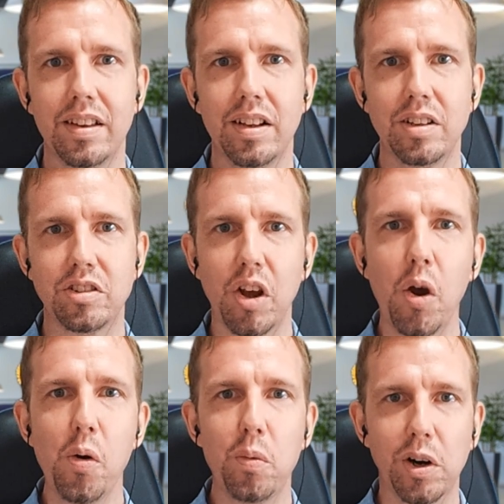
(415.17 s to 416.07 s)

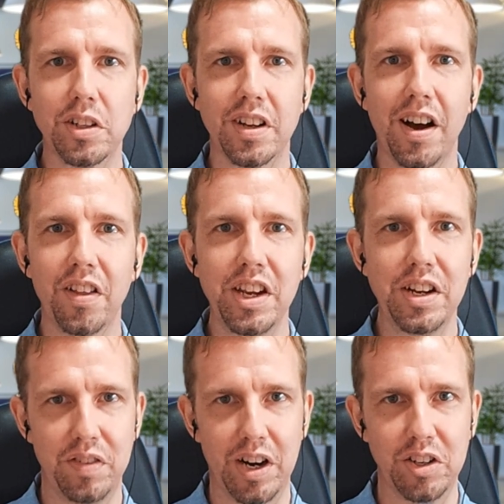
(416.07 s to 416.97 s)
So, what are the
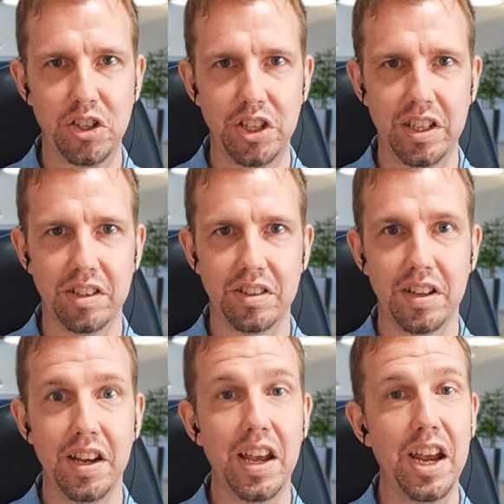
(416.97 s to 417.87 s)
advantages?
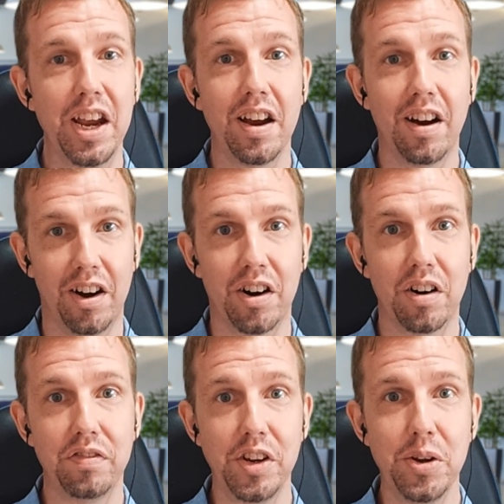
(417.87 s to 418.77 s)
Here are a
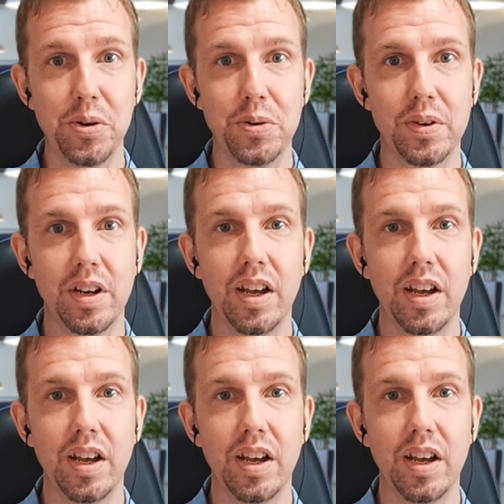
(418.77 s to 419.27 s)
few.